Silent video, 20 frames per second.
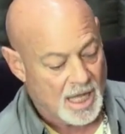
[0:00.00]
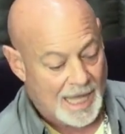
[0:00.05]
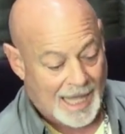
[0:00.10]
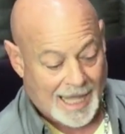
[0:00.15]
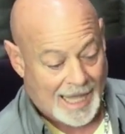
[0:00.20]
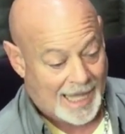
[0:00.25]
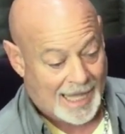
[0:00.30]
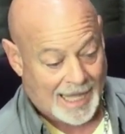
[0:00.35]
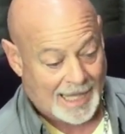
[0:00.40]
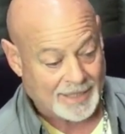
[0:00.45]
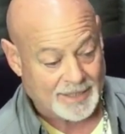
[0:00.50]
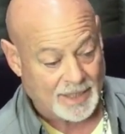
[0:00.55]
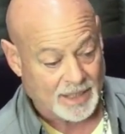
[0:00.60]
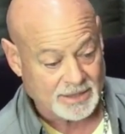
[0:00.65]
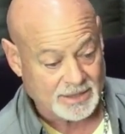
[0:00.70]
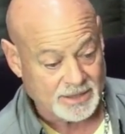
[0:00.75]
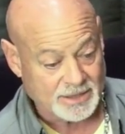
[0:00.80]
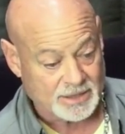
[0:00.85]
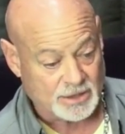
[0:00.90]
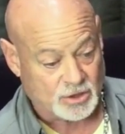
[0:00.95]
it
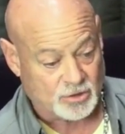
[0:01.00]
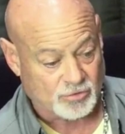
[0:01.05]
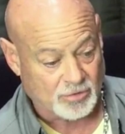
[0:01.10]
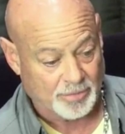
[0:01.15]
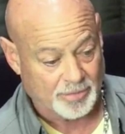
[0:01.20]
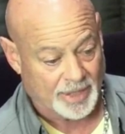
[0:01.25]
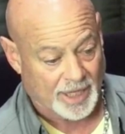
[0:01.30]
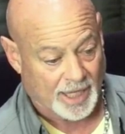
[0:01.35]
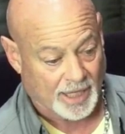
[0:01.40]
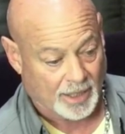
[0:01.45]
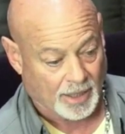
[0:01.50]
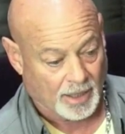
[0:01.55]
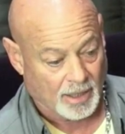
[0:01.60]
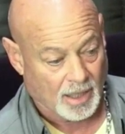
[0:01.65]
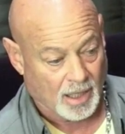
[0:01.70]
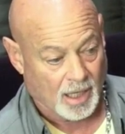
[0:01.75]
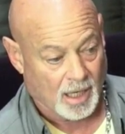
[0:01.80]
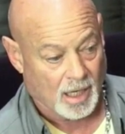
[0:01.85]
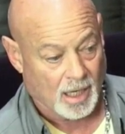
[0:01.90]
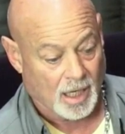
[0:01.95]
doesn't discriminate.
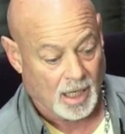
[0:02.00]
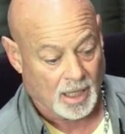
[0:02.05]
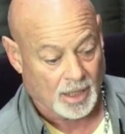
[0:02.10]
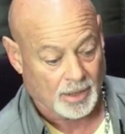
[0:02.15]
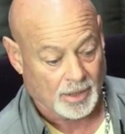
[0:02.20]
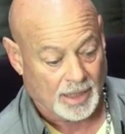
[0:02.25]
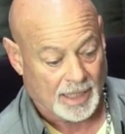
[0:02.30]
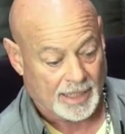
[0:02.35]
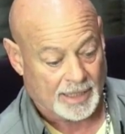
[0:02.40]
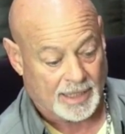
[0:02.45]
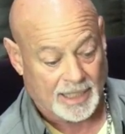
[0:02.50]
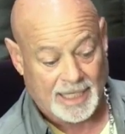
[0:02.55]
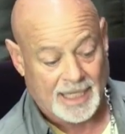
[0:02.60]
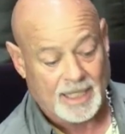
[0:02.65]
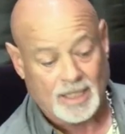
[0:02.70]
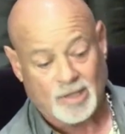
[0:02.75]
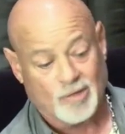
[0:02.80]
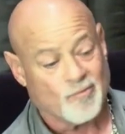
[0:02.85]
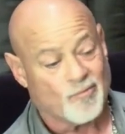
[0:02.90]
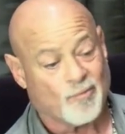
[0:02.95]
Uh, it can hit
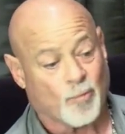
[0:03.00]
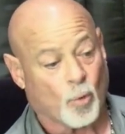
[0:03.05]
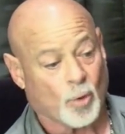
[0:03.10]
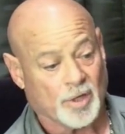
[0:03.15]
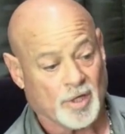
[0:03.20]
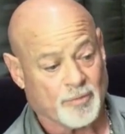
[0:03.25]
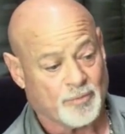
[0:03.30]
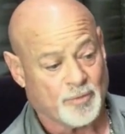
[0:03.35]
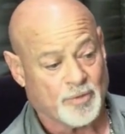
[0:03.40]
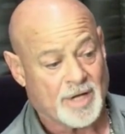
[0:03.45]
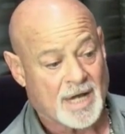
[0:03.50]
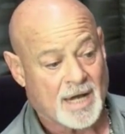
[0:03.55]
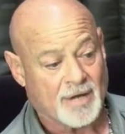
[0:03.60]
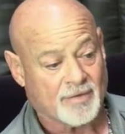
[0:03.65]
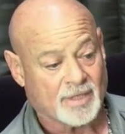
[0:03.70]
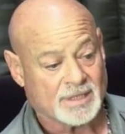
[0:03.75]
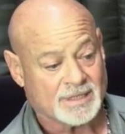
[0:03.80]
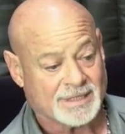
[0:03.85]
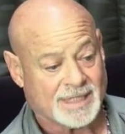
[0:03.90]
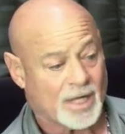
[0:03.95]
you in four different
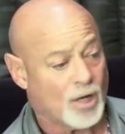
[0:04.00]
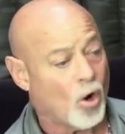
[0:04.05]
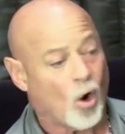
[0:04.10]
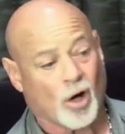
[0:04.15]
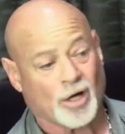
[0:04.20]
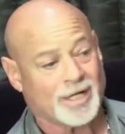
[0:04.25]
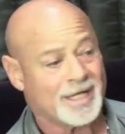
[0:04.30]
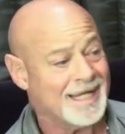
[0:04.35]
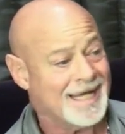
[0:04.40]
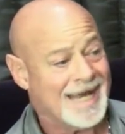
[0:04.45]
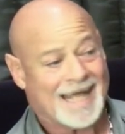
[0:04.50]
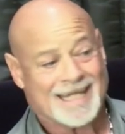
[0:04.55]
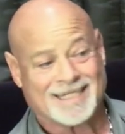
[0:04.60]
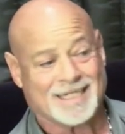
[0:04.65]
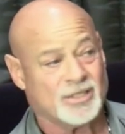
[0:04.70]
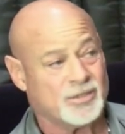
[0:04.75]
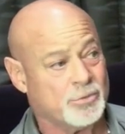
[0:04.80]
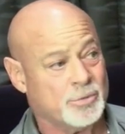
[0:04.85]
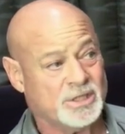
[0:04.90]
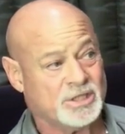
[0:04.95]
areas that aren't
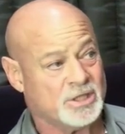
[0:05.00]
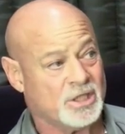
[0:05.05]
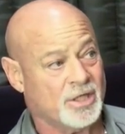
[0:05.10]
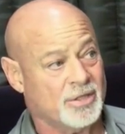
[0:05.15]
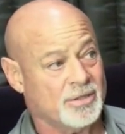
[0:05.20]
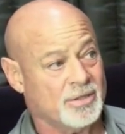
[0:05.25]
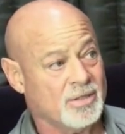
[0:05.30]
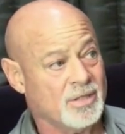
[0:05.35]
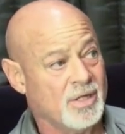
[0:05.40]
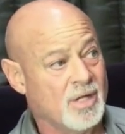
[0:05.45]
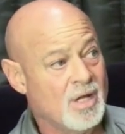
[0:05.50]
connected to each other.